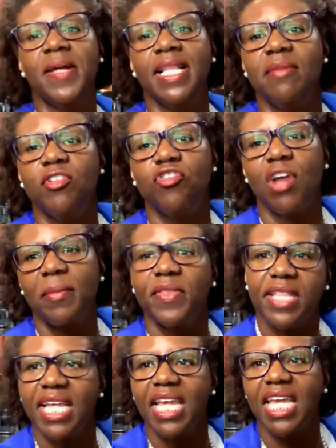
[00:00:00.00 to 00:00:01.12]
Let me drop the
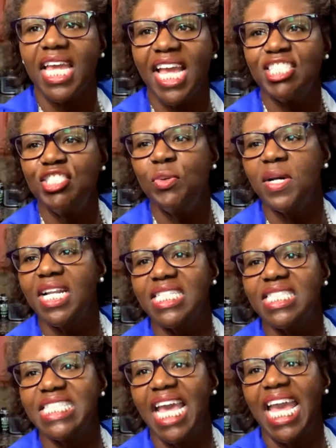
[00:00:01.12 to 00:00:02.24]
link in case you wanted to
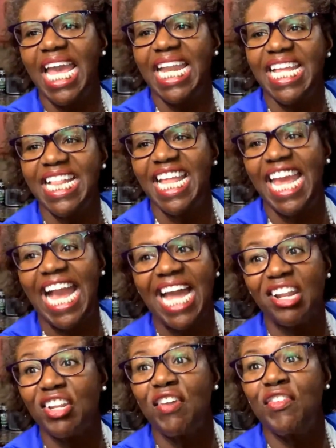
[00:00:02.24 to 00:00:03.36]
say anything. I
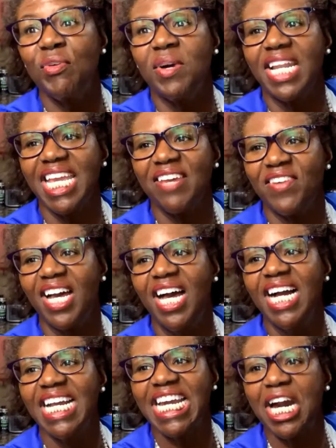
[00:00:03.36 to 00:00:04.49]
don't know if you want to give a
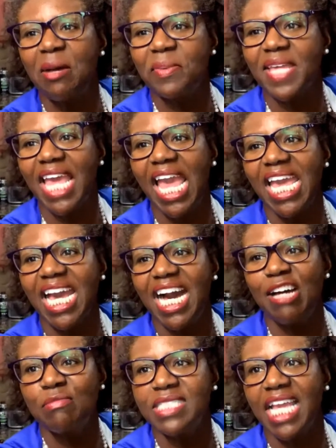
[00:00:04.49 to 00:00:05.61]
cupcake
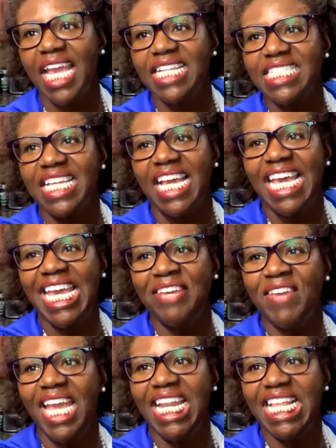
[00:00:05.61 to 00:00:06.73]
update. If
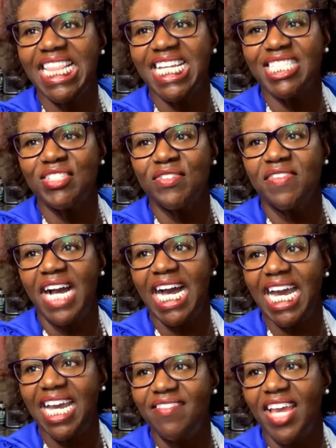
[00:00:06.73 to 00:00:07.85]
anything
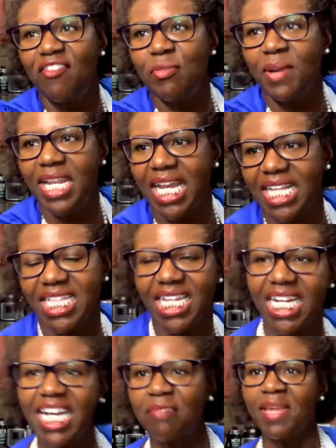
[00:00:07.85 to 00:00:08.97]
survived, everybody got their
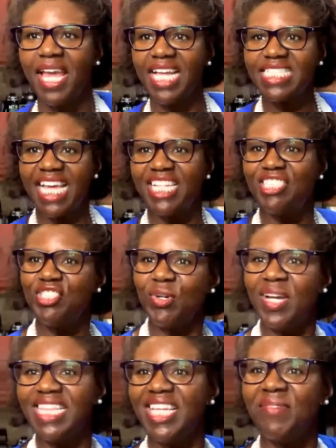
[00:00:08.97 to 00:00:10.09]
cupcakes and
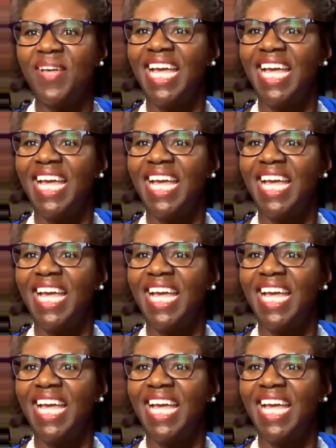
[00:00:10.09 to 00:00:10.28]
enjoyed them.